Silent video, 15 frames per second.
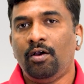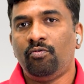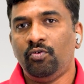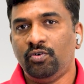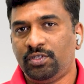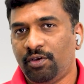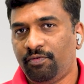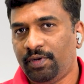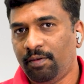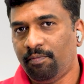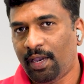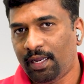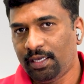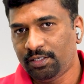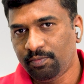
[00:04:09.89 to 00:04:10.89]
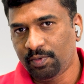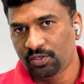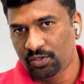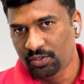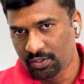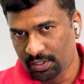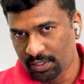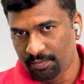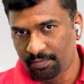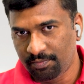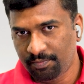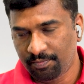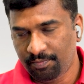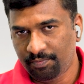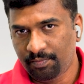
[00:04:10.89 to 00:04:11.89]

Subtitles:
food safety management system